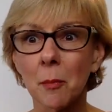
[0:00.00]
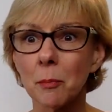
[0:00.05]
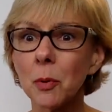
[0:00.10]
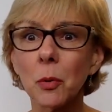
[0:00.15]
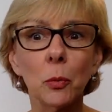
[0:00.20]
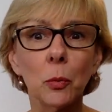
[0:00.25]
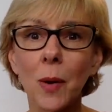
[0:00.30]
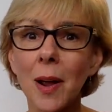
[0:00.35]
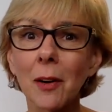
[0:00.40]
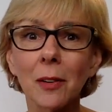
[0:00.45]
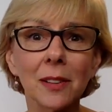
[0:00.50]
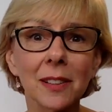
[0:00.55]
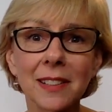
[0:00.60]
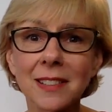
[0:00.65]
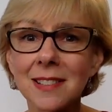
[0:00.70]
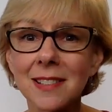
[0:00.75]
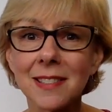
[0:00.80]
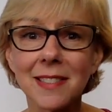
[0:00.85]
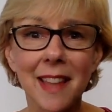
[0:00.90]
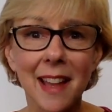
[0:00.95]
But
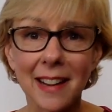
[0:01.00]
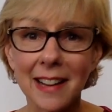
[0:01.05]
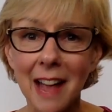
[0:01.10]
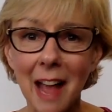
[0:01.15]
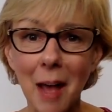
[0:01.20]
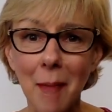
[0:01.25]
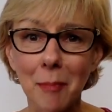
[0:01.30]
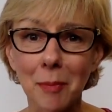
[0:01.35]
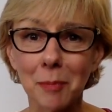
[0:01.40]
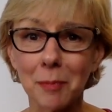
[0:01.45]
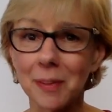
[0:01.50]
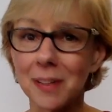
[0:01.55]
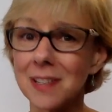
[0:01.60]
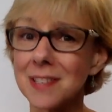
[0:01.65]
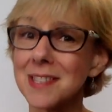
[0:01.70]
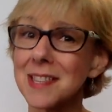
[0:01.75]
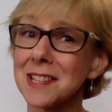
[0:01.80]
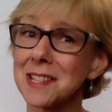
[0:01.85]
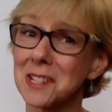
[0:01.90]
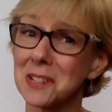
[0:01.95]
rarely did that happen
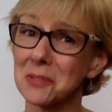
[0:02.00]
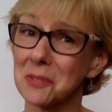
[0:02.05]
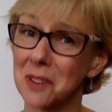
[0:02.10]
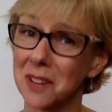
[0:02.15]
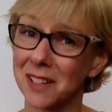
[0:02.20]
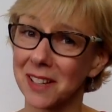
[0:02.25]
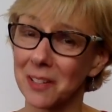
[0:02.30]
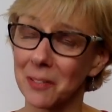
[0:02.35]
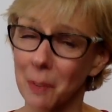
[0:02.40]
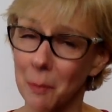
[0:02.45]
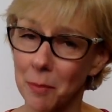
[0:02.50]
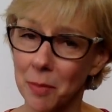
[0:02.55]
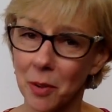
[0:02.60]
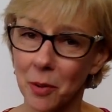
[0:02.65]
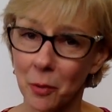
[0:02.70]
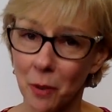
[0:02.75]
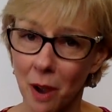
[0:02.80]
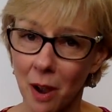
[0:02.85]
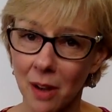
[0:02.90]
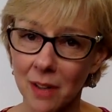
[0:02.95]
because they didn't want to give up
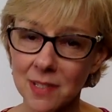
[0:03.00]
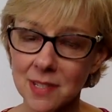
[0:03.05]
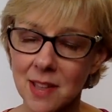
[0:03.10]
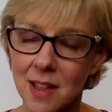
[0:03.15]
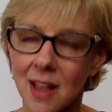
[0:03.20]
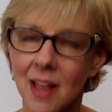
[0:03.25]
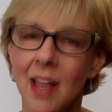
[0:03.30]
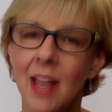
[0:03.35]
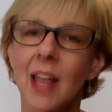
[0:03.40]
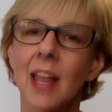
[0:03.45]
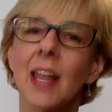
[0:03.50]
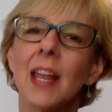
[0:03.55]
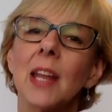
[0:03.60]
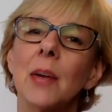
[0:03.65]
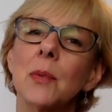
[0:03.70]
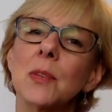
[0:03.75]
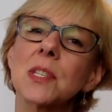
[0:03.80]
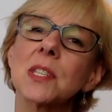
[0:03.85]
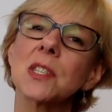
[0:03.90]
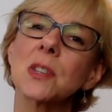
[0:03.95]
their rocks.
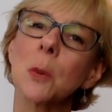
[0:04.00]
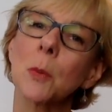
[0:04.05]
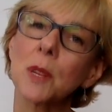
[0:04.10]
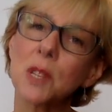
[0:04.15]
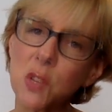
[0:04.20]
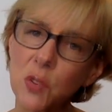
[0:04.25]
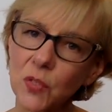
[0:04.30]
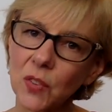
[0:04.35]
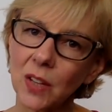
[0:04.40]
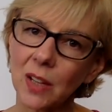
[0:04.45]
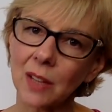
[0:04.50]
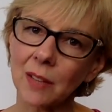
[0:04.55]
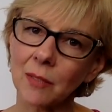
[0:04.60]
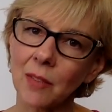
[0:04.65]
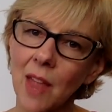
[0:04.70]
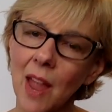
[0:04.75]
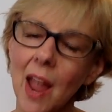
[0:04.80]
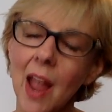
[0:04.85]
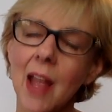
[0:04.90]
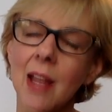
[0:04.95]
It was so much
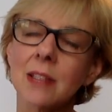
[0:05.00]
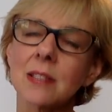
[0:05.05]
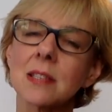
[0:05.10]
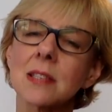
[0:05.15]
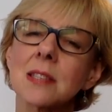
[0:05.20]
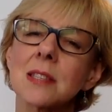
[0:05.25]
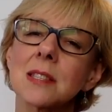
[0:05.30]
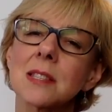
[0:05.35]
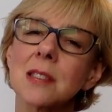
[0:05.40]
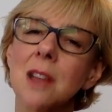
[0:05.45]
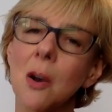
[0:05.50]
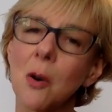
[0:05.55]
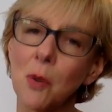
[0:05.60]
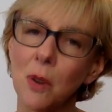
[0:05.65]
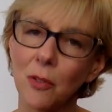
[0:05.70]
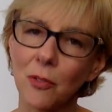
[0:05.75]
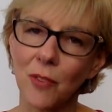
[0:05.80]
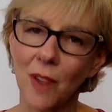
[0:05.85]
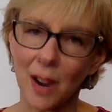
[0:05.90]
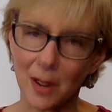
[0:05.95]
fun and
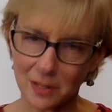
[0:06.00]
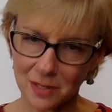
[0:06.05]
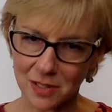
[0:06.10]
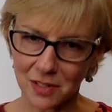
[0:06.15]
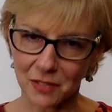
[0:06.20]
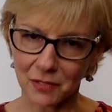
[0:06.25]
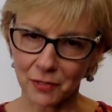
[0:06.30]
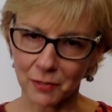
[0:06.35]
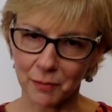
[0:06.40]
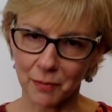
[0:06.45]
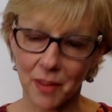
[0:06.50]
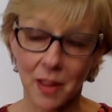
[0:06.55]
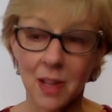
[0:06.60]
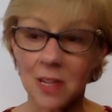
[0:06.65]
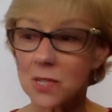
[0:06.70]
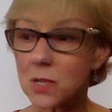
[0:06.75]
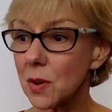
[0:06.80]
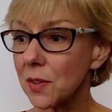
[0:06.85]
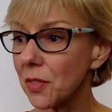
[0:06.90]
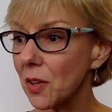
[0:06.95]
so effective.
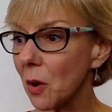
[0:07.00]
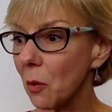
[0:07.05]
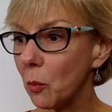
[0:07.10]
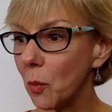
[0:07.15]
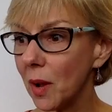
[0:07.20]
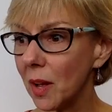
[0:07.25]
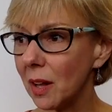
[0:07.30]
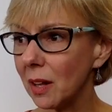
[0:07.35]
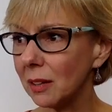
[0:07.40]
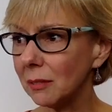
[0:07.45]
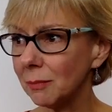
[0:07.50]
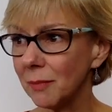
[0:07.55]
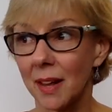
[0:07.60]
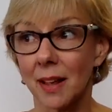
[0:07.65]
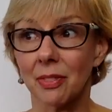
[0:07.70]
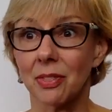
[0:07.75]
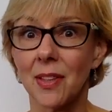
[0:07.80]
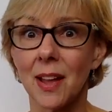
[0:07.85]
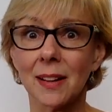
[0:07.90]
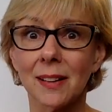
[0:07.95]
So I thought, well,
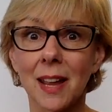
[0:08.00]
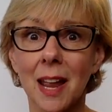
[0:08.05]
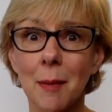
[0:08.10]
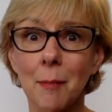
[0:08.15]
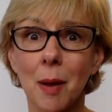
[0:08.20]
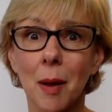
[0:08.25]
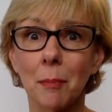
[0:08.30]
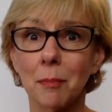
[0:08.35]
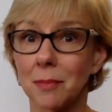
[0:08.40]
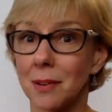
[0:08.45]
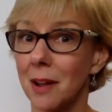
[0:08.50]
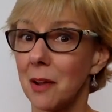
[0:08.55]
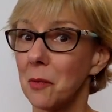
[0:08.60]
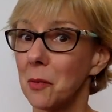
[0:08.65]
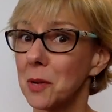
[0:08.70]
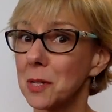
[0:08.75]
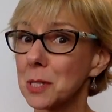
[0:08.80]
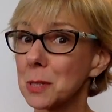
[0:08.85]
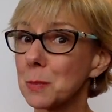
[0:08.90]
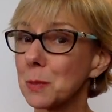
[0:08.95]
that came up not
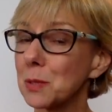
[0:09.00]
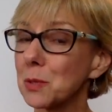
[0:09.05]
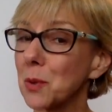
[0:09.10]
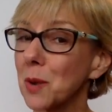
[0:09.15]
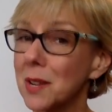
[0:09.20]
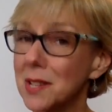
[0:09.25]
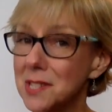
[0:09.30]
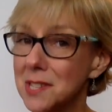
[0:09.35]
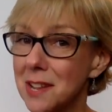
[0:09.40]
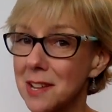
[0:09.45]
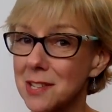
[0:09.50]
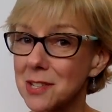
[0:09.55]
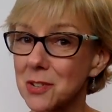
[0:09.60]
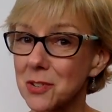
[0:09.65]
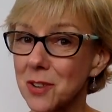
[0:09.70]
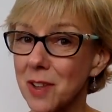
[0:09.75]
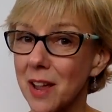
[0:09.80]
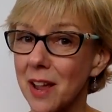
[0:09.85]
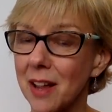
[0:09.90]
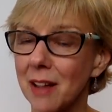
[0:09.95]
once but twice
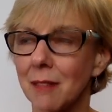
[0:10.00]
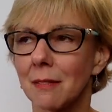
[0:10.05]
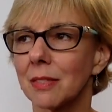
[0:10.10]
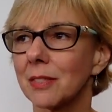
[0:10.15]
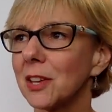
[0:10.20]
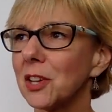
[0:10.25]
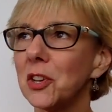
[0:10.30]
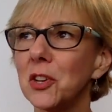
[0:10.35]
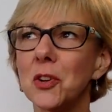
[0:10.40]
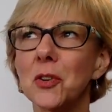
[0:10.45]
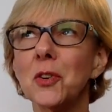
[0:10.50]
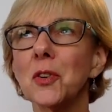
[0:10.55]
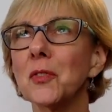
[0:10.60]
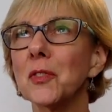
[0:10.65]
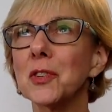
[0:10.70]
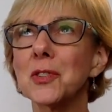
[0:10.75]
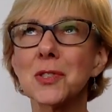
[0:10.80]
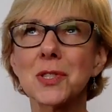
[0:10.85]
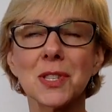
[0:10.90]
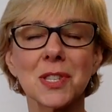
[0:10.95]
yesterday. The
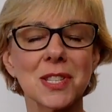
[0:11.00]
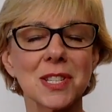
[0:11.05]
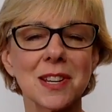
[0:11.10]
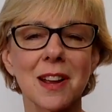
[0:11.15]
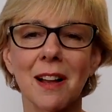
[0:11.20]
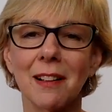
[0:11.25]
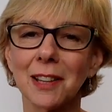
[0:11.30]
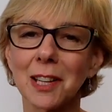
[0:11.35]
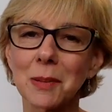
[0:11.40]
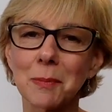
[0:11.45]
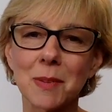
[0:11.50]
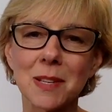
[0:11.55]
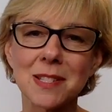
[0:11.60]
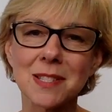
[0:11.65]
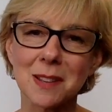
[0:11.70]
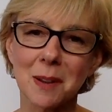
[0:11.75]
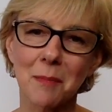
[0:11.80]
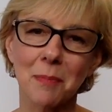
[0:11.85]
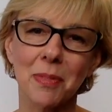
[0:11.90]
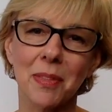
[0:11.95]
universe is telling me
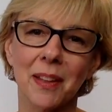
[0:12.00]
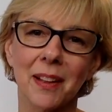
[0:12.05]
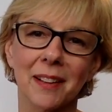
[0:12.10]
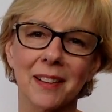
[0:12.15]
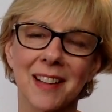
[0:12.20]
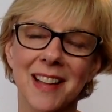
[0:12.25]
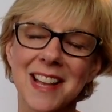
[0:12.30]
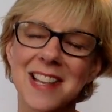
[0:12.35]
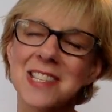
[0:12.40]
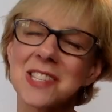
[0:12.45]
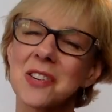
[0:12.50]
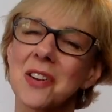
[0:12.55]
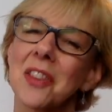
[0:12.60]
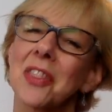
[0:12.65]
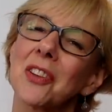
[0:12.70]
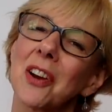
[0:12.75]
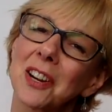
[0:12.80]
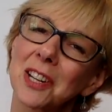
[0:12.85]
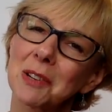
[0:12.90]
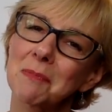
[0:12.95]
something, so I
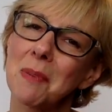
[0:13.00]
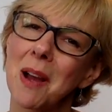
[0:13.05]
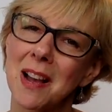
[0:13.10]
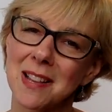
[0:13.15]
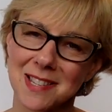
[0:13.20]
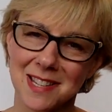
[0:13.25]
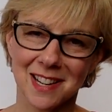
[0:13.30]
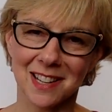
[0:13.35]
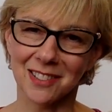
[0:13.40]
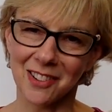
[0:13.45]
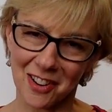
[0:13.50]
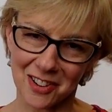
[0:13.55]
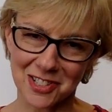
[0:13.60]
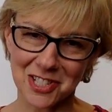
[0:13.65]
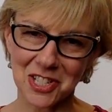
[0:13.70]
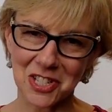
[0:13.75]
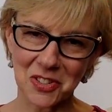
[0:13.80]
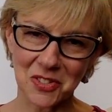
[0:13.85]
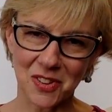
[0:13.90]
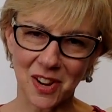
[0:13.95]
thought I'd pass it along
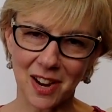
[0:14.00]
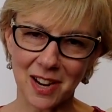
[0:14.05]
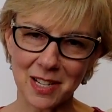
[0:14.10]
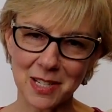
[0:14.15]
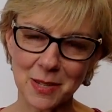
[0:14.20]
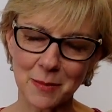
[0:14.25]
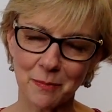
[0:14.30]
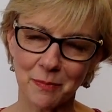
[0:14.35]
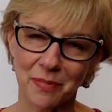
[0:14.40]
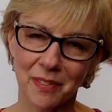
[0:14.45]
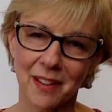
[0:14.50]
to you guys.